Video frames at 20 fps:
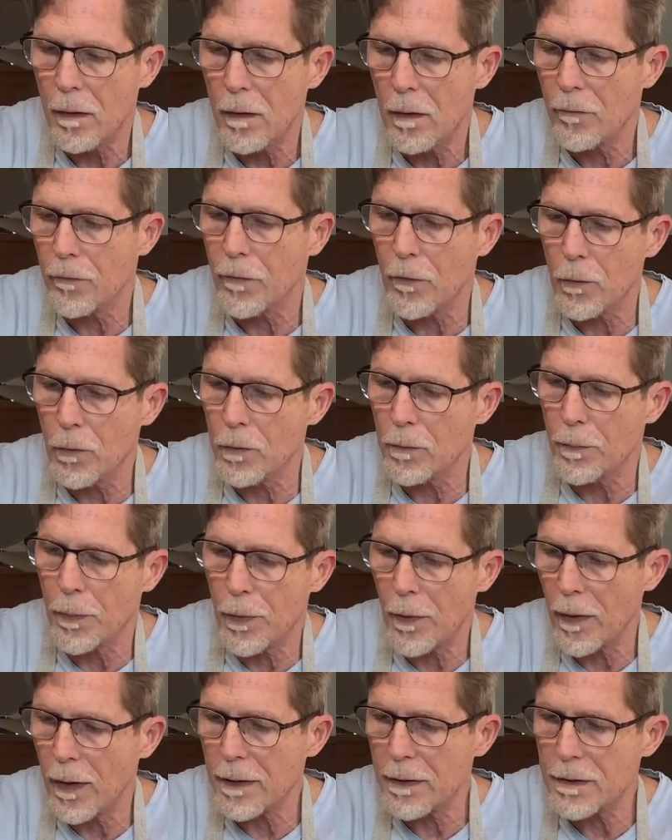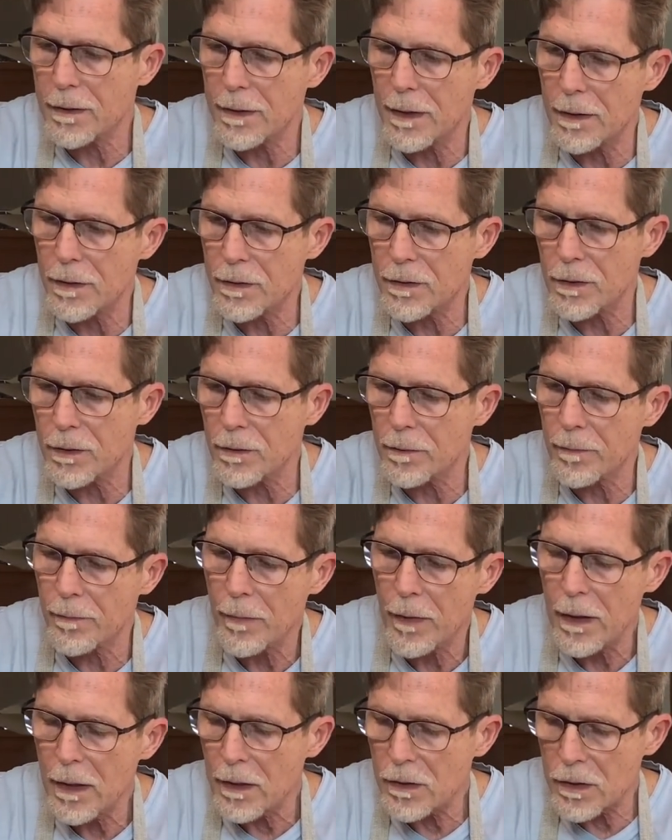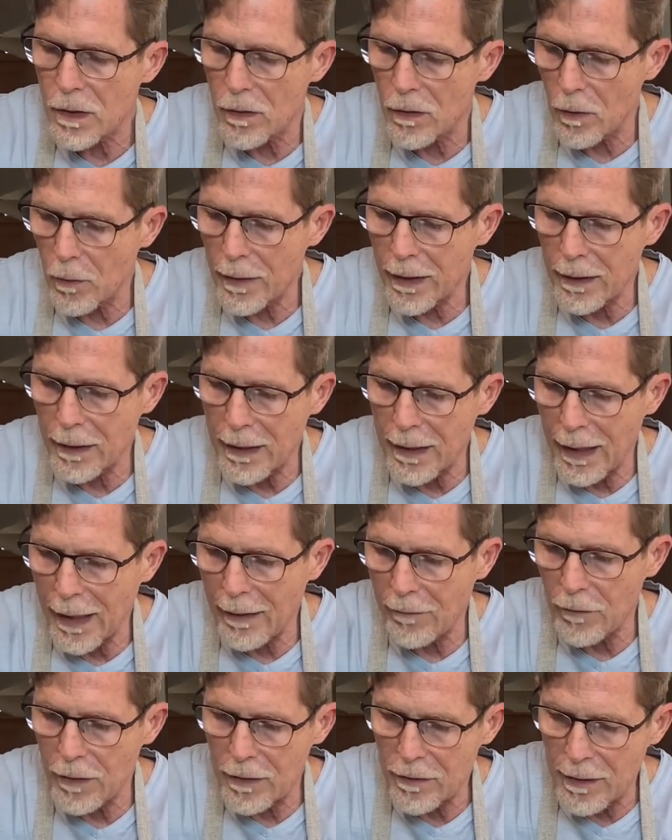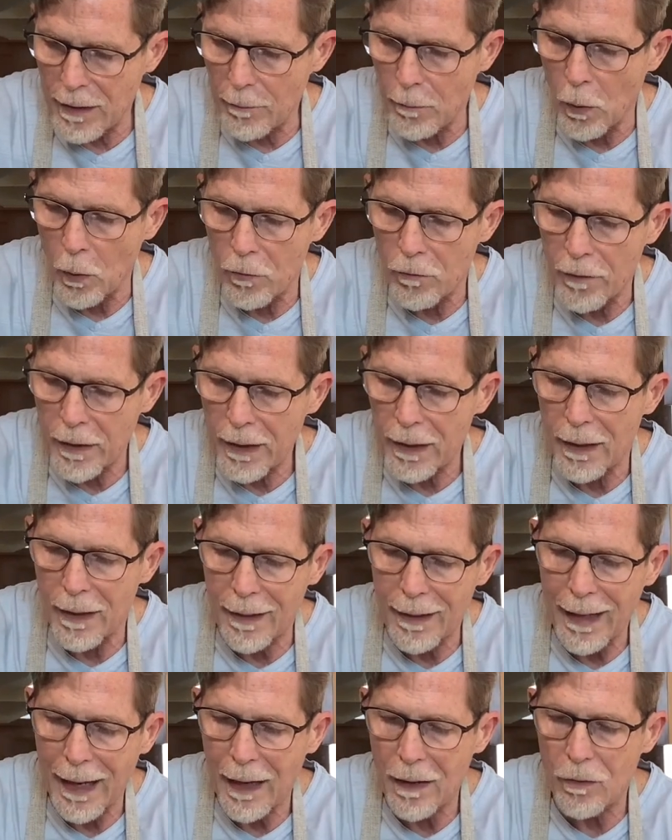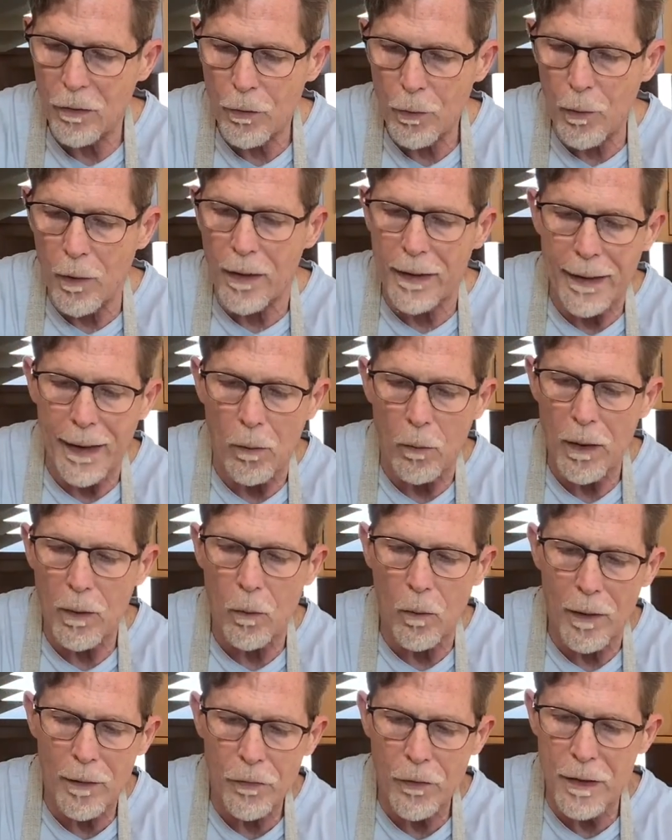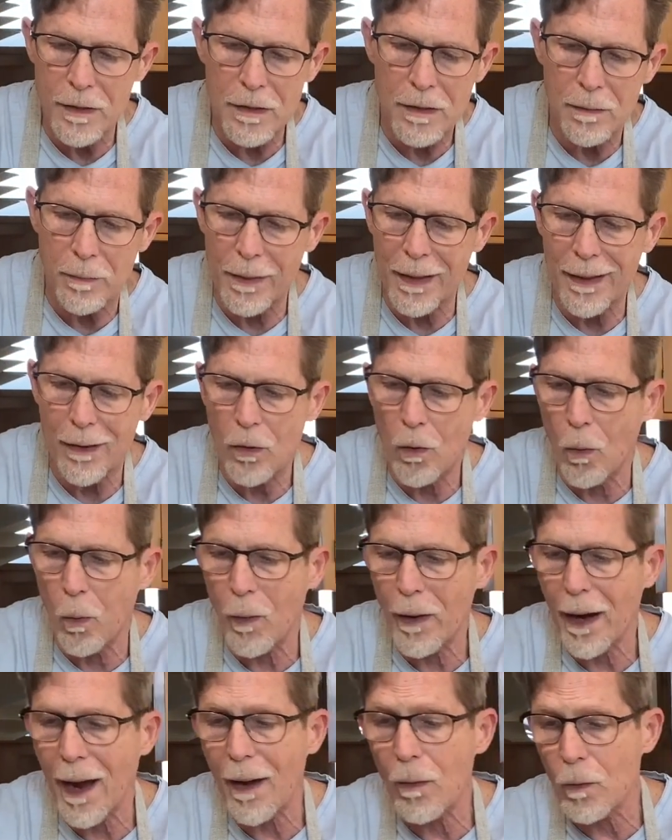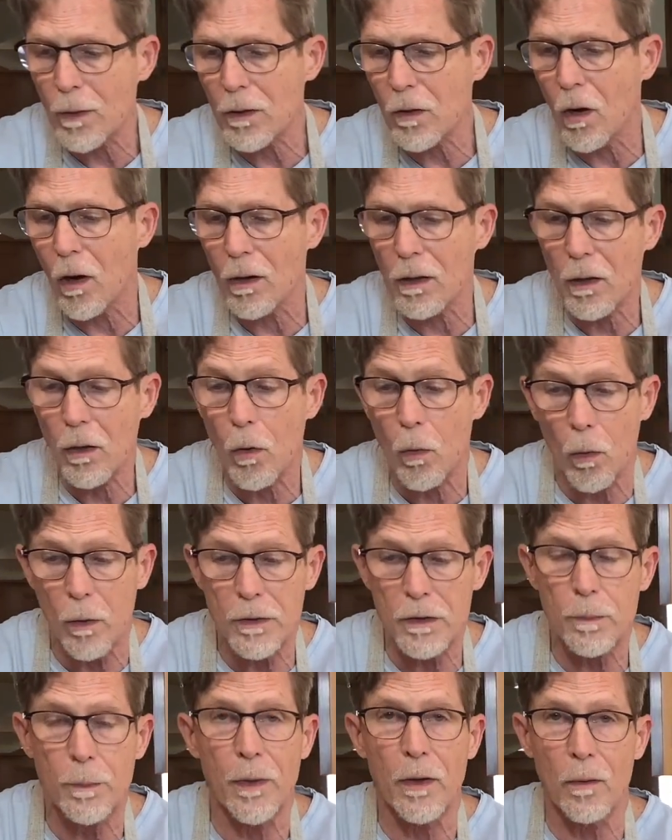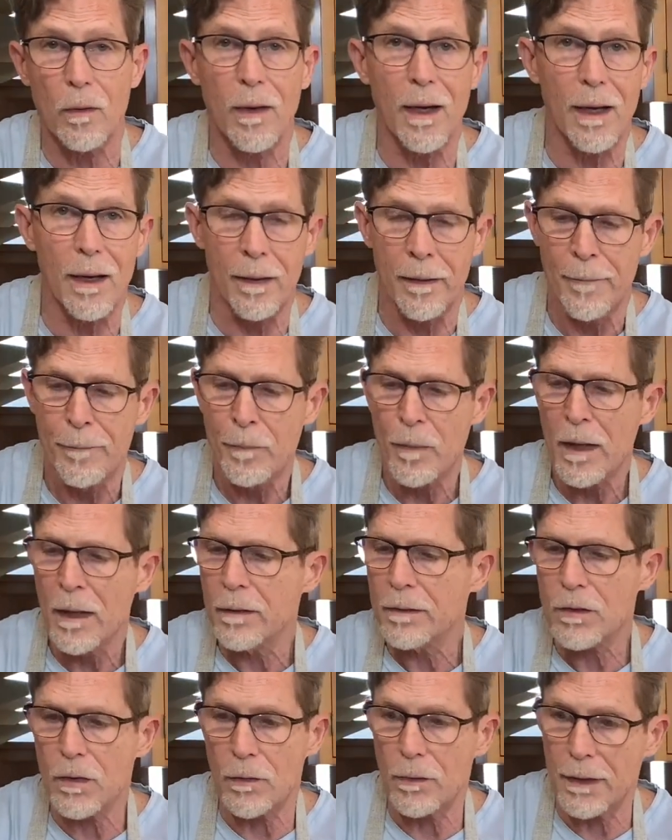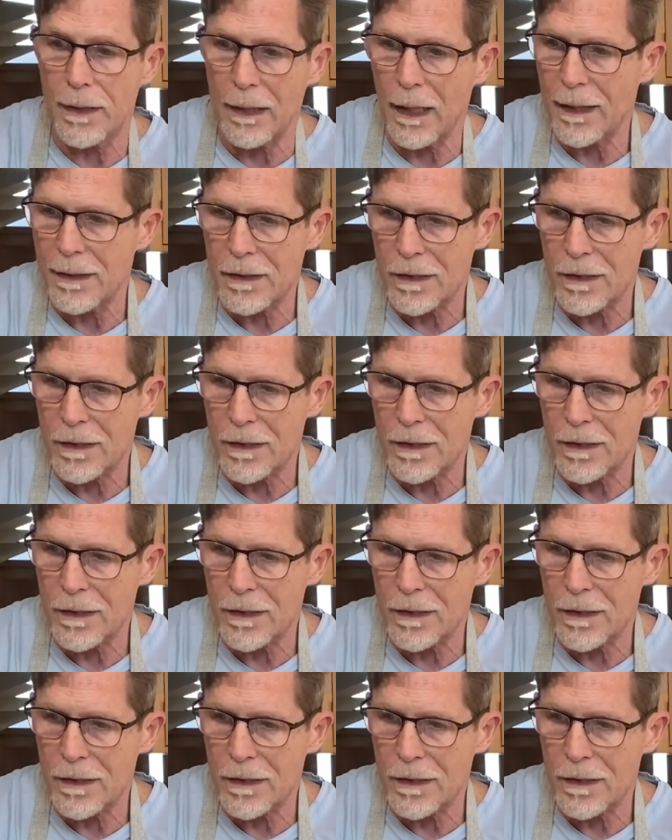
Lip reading: food processor so that we can get everything moving again through it. Now we want this to be what I would call a coarse puree. Certainly not